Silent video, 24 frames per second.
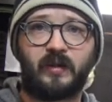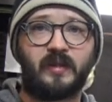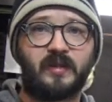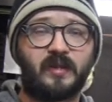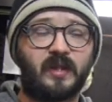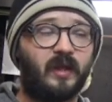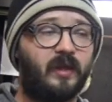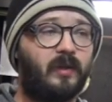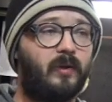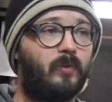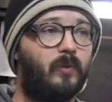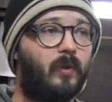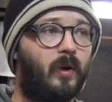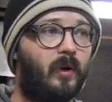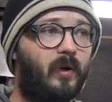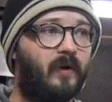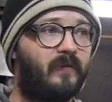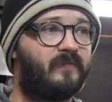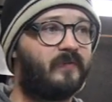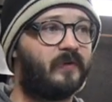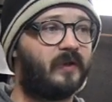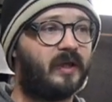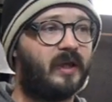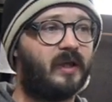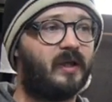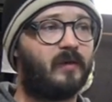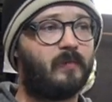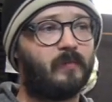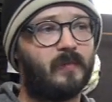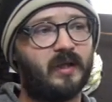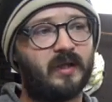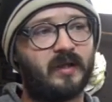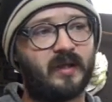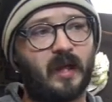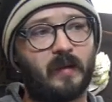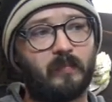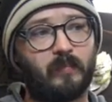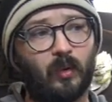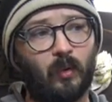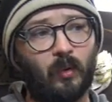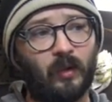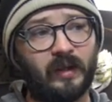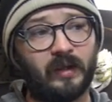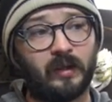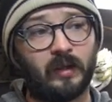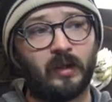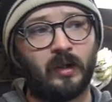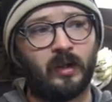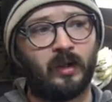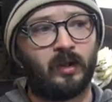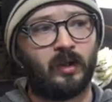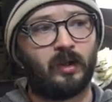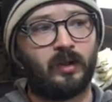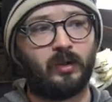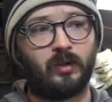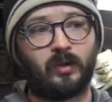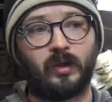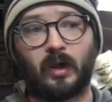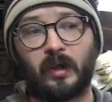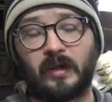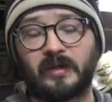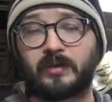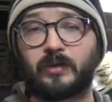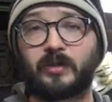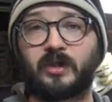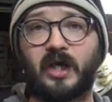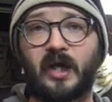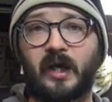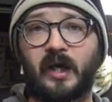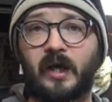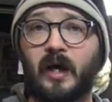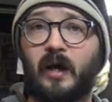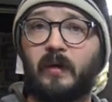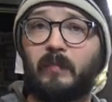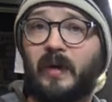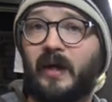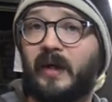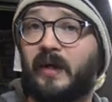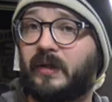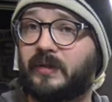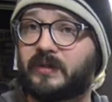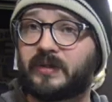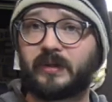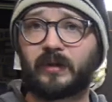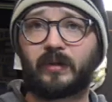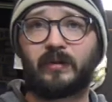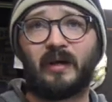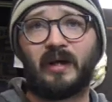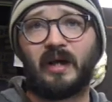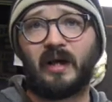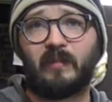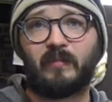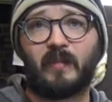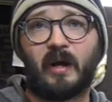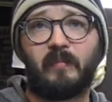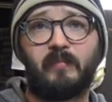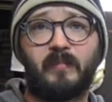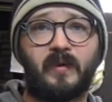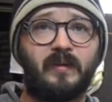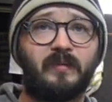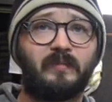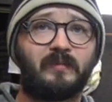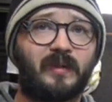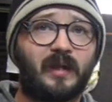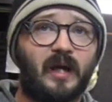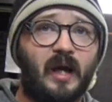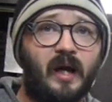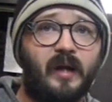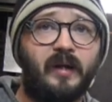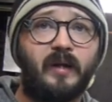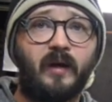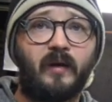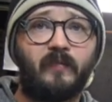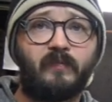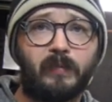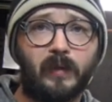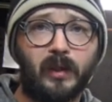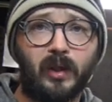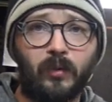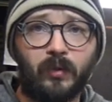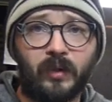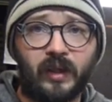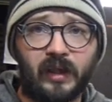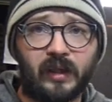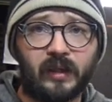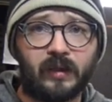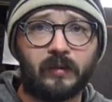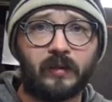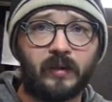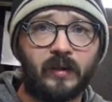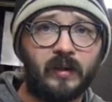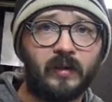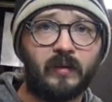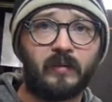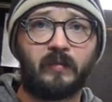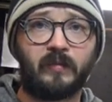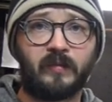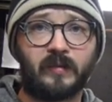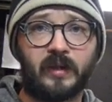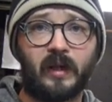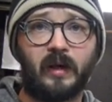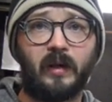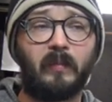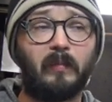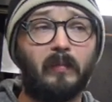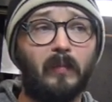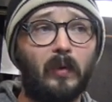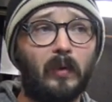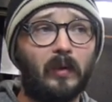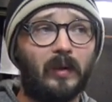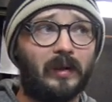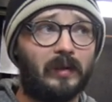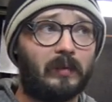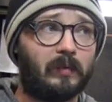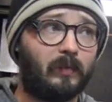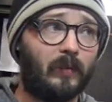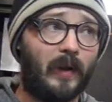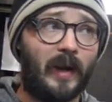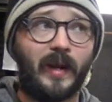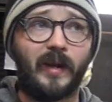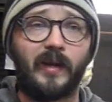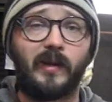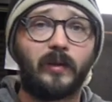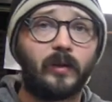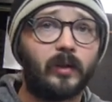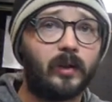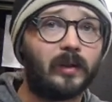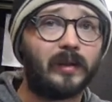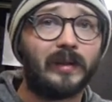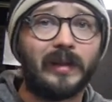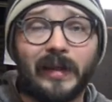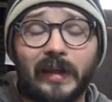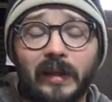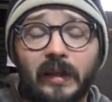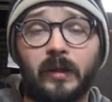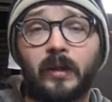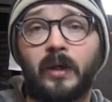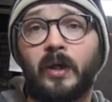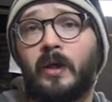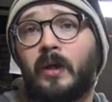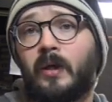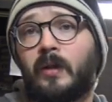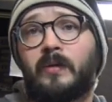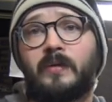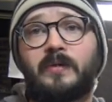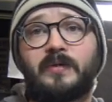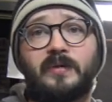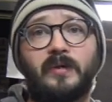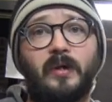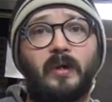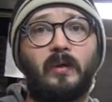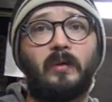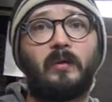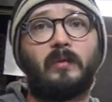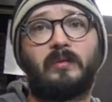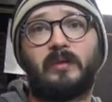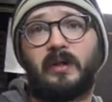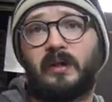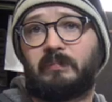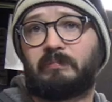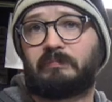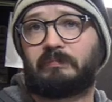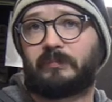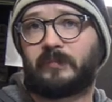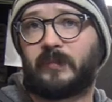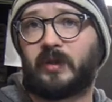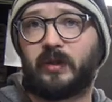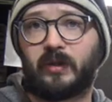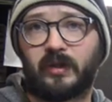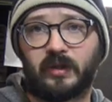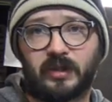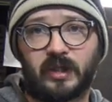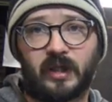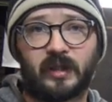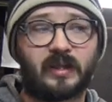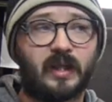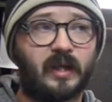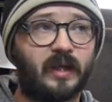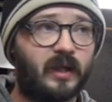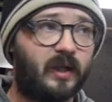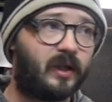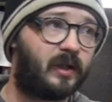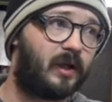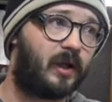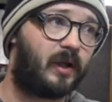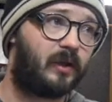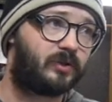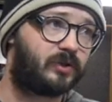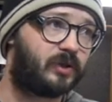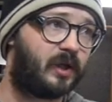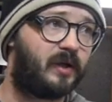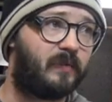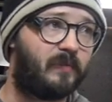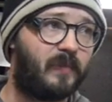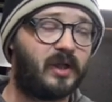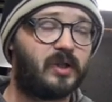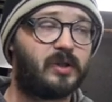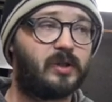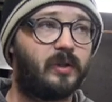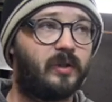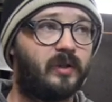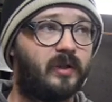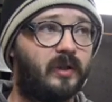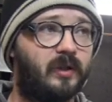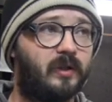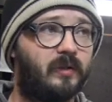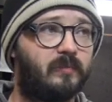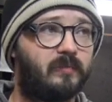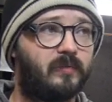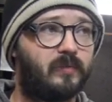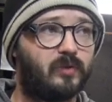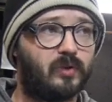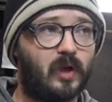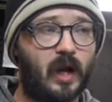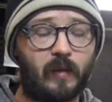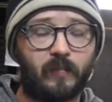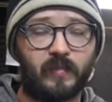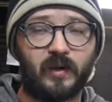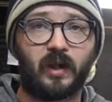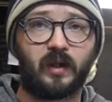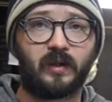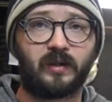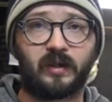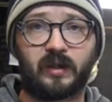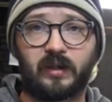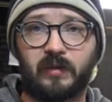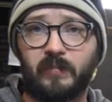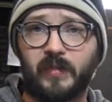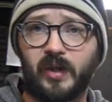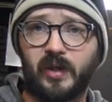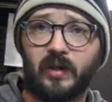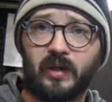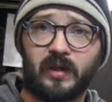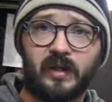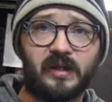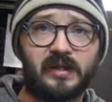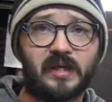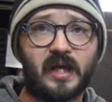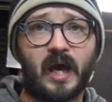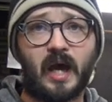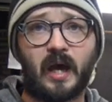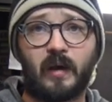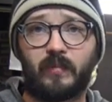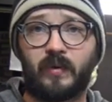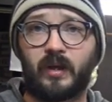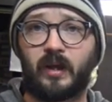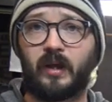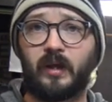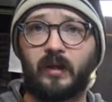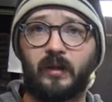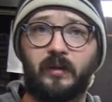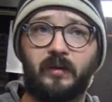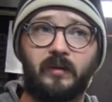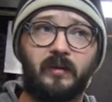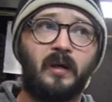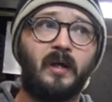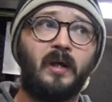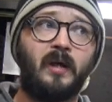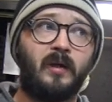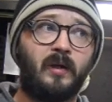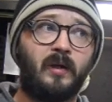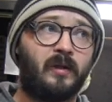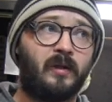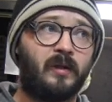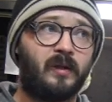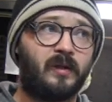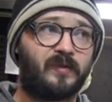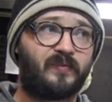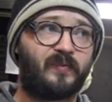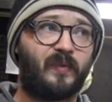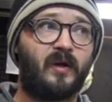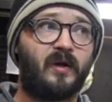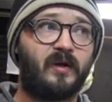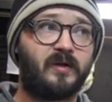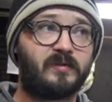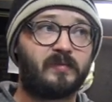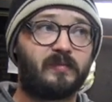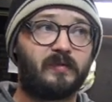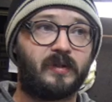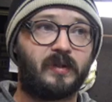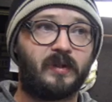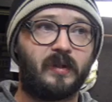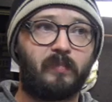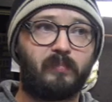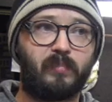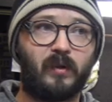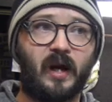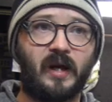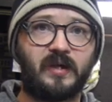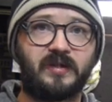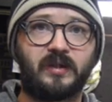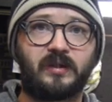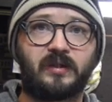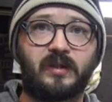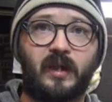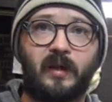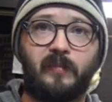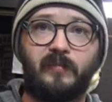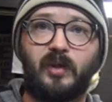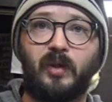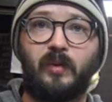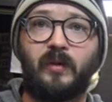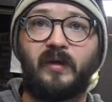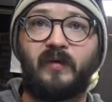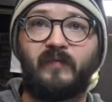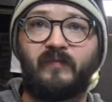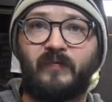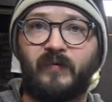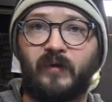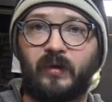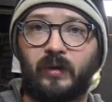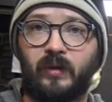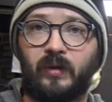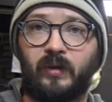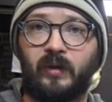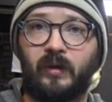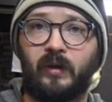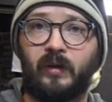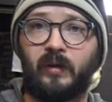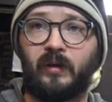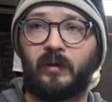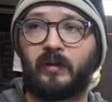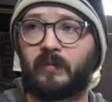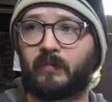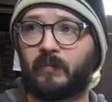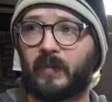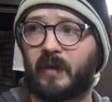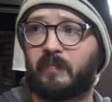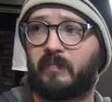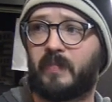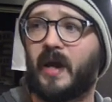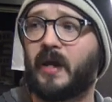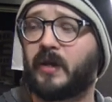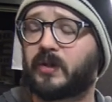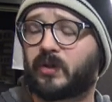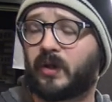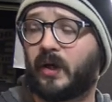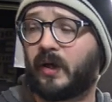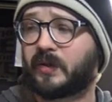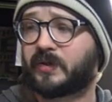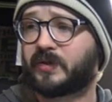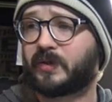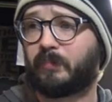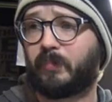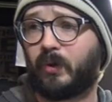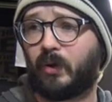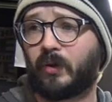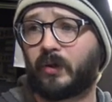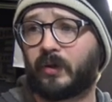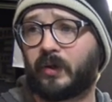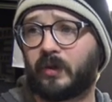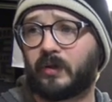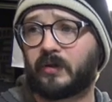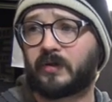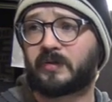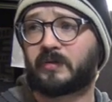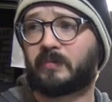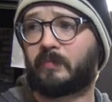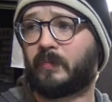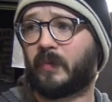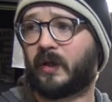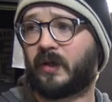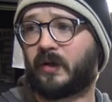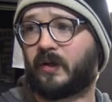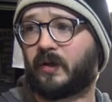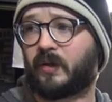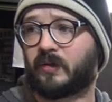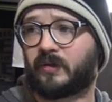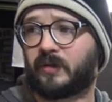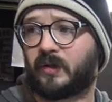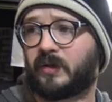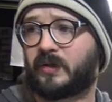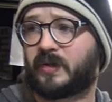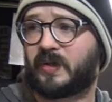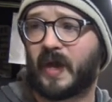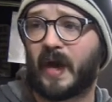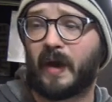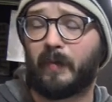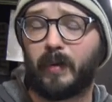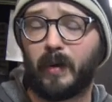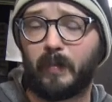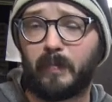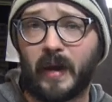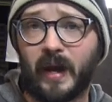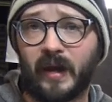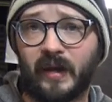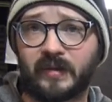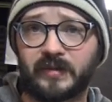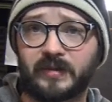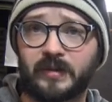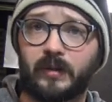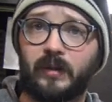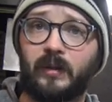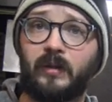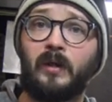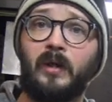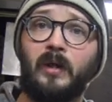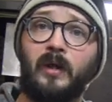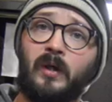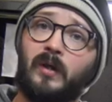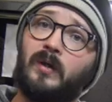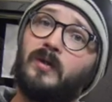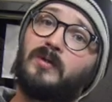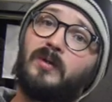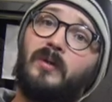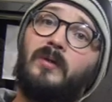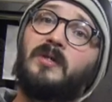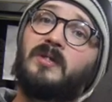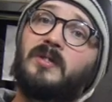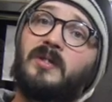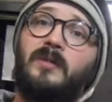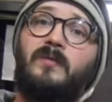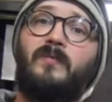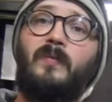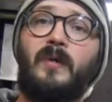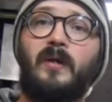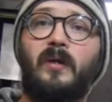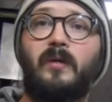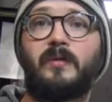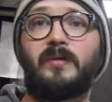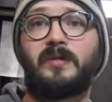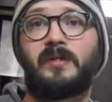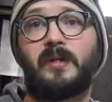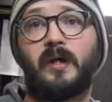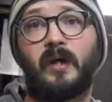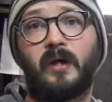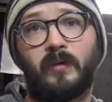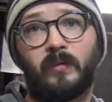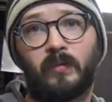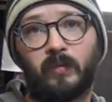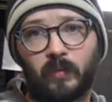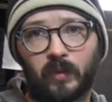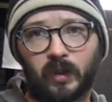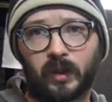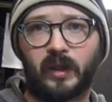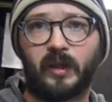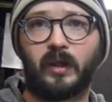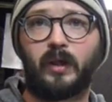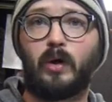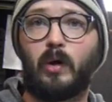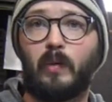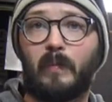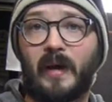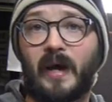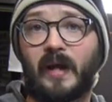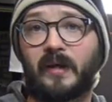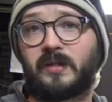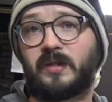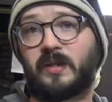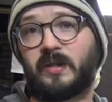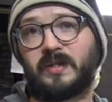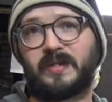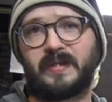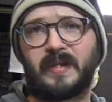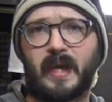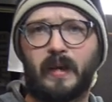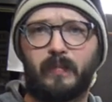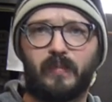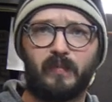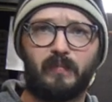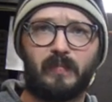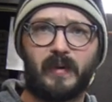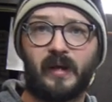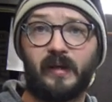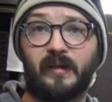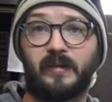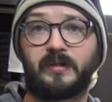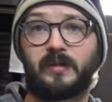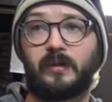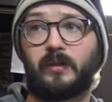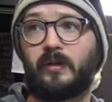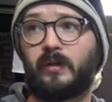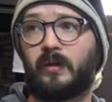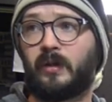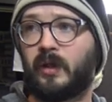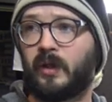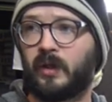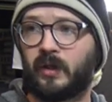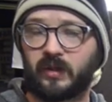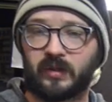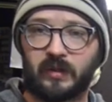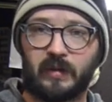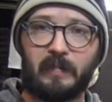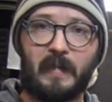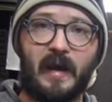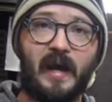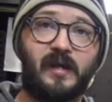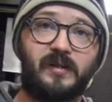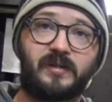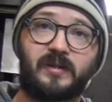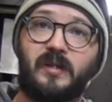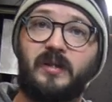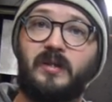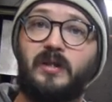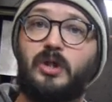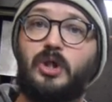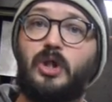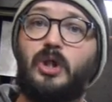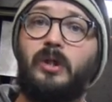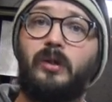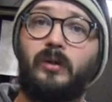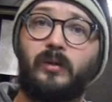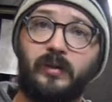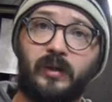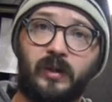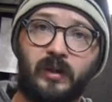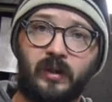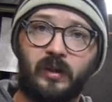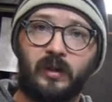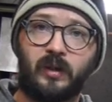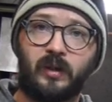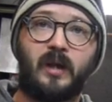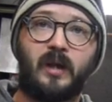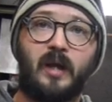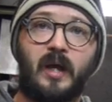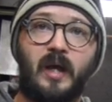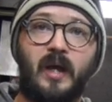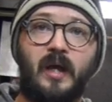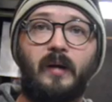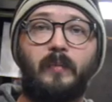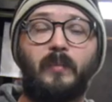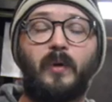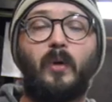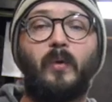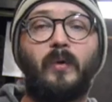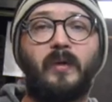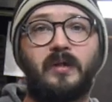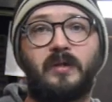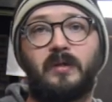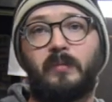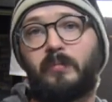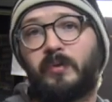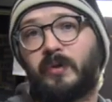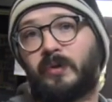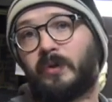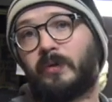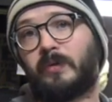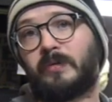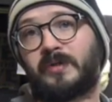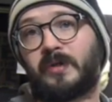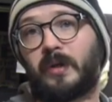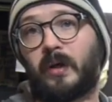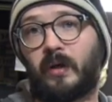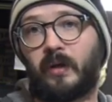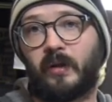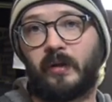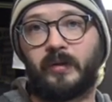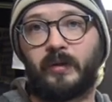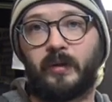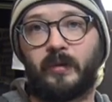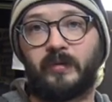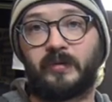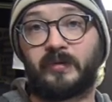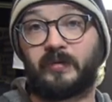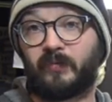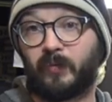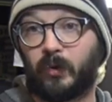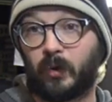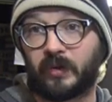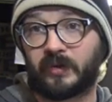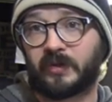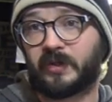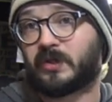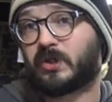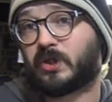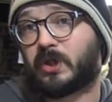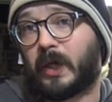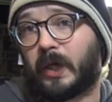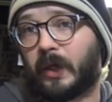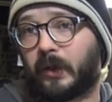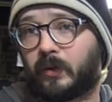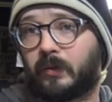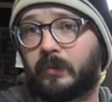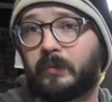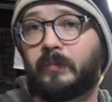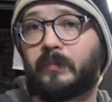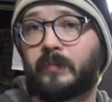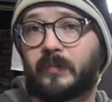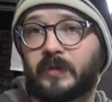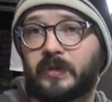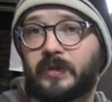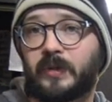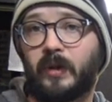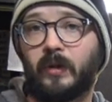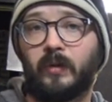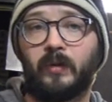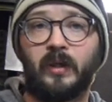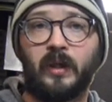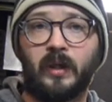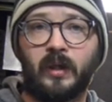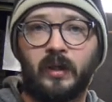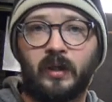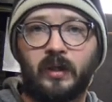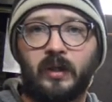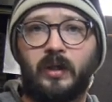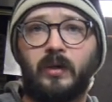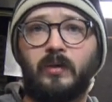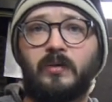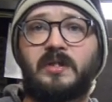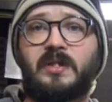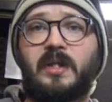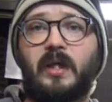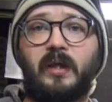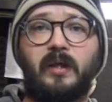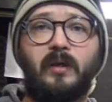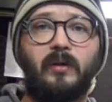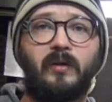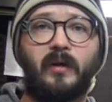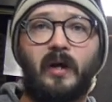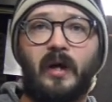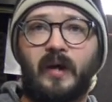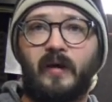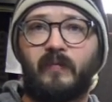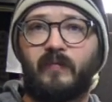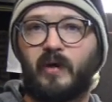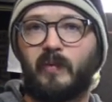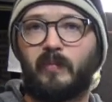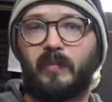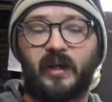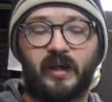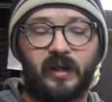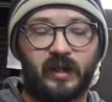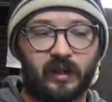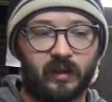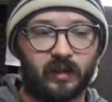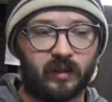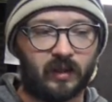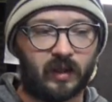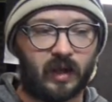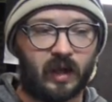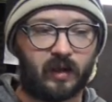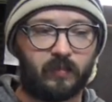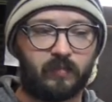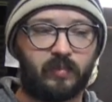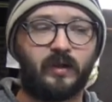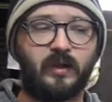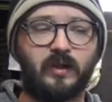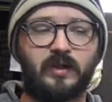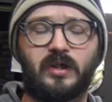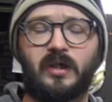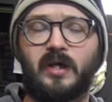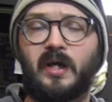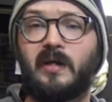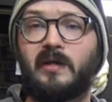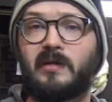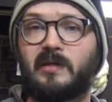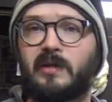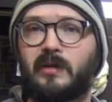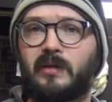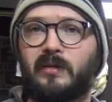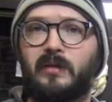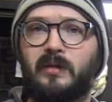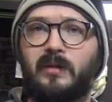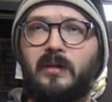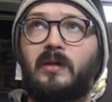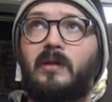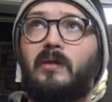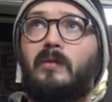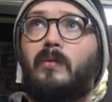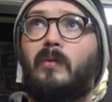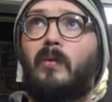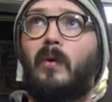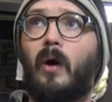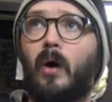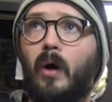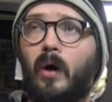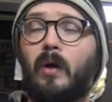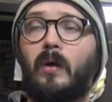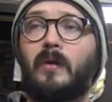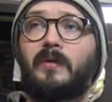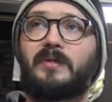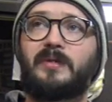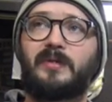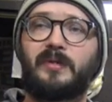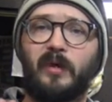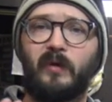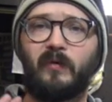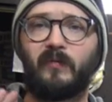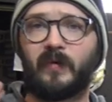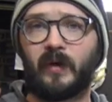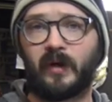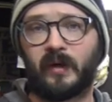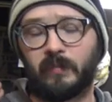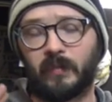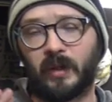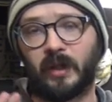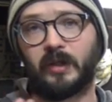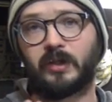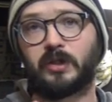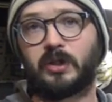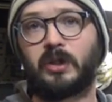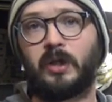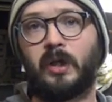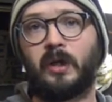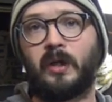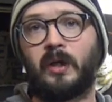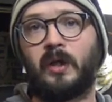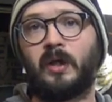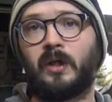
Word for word: Thank you all for getting me to that point. You can also check out my Instagram. I've been kind of uploading there more regularly, so you can check that out. I'll try to make sure to drop it on the community tab. And as far as the project I'm doing for my Patreon supporters, the Sappa Panzer, as soon as this vehicle's done, we're going to go back to the Sappa Panzer, the mask, and the shield, and I'm going to produce all those for this channel. So huge thank you to everybody. I appreciate you all so very much.